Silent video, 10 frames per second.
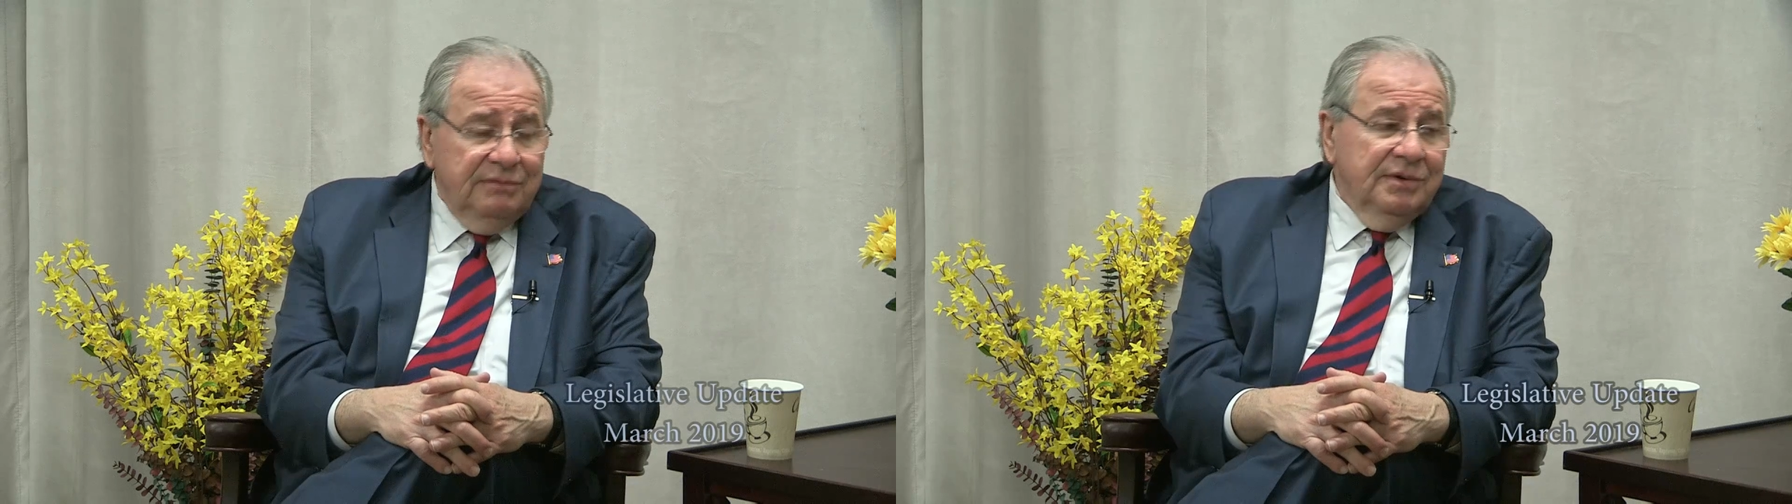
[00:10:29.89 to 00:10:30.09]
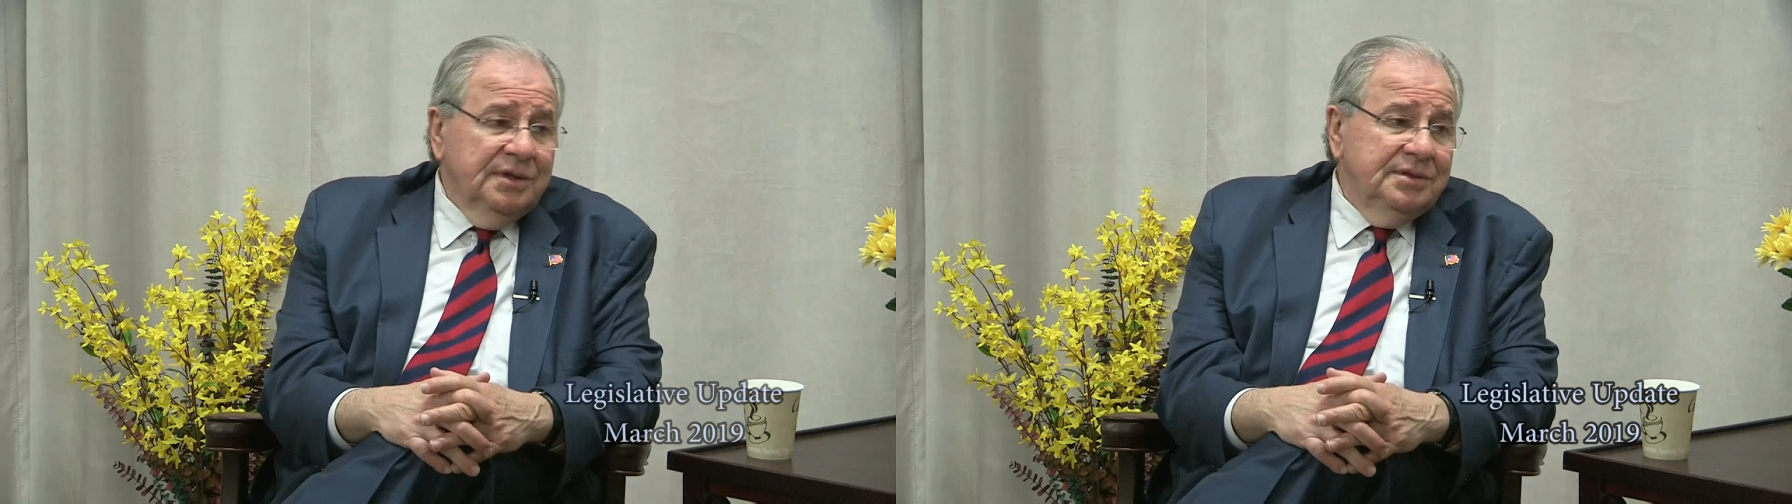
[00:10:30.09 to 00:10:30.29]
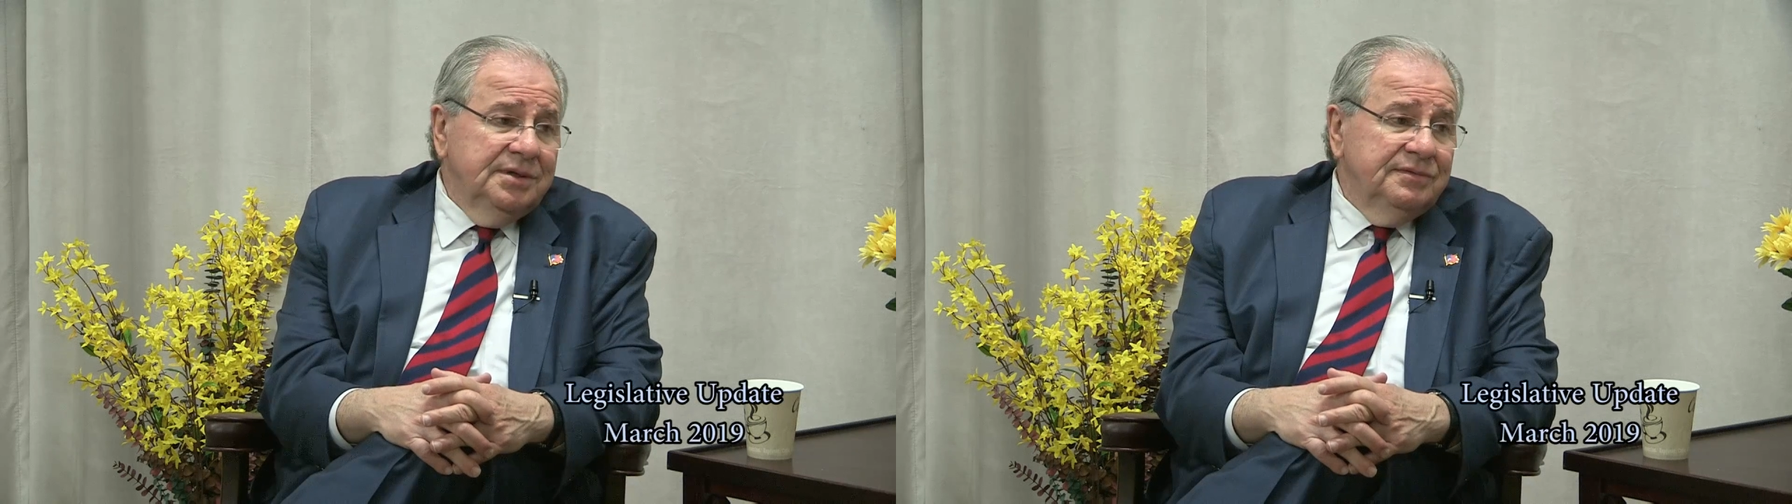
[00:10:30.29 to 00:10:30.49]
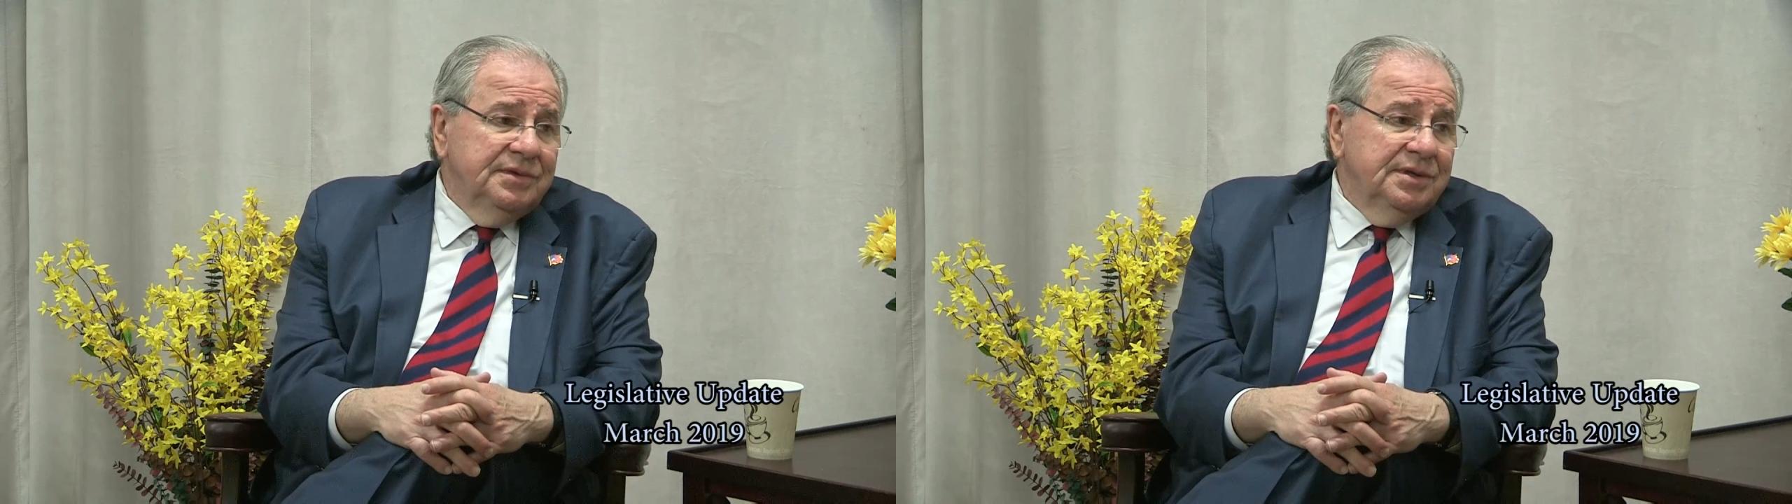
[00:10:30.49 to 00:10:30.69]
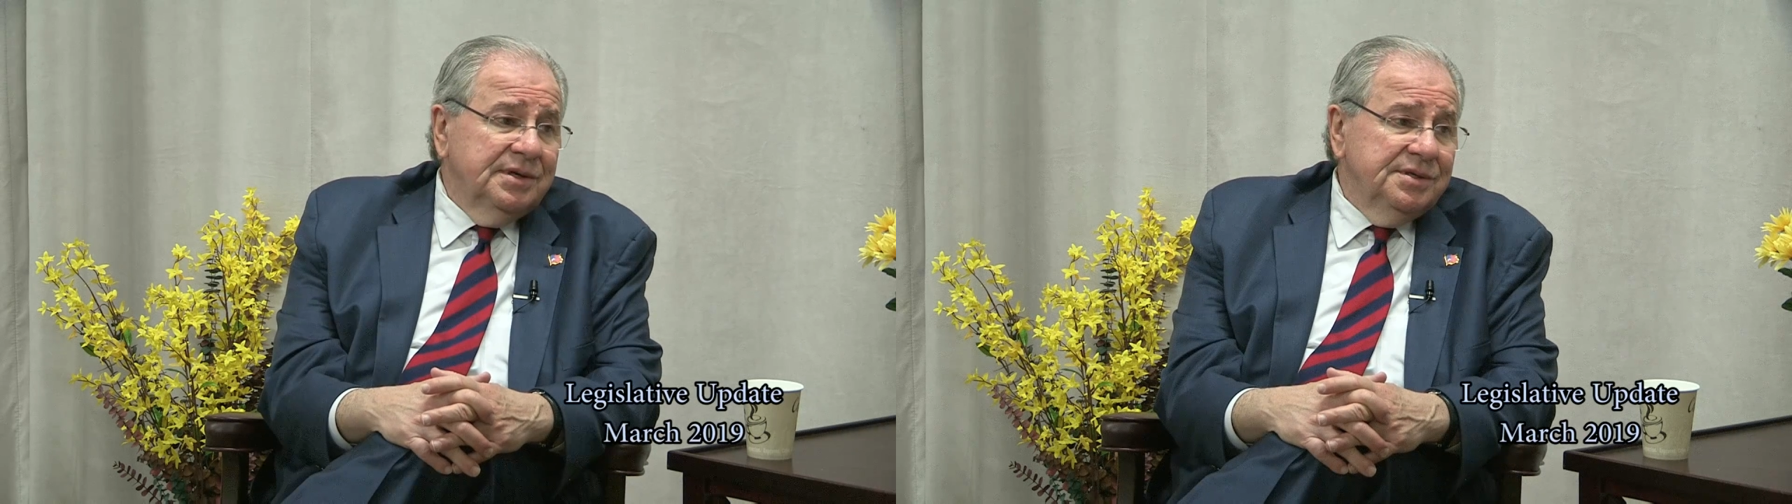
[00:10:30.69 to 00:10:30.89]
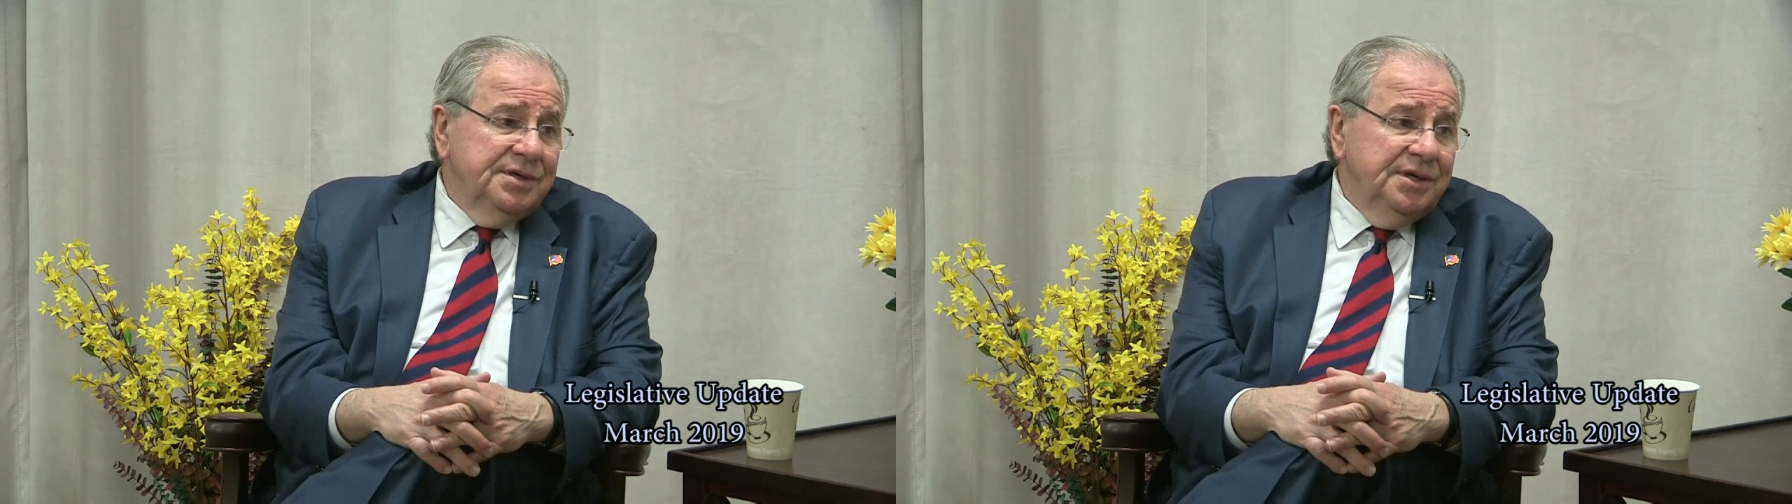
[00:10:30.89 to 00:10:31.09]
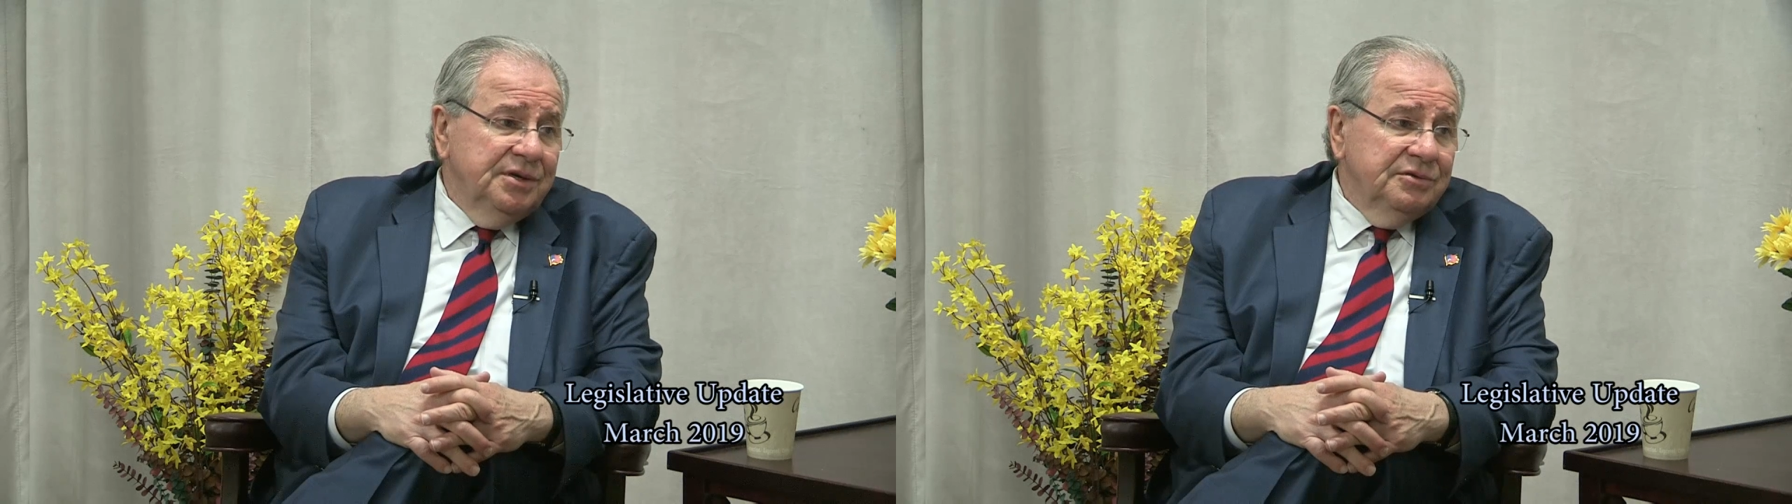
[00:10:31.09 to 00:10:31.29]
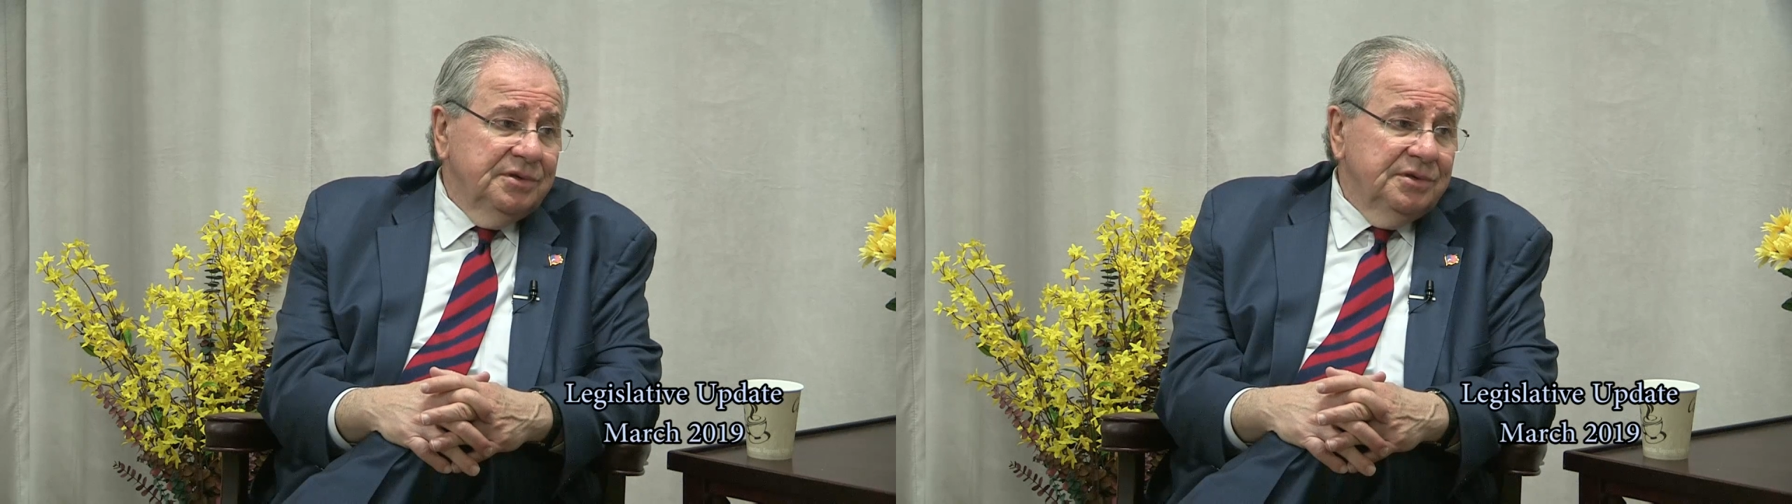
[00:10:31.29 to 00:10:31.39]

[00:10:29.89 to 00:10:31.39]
relative to the casinos,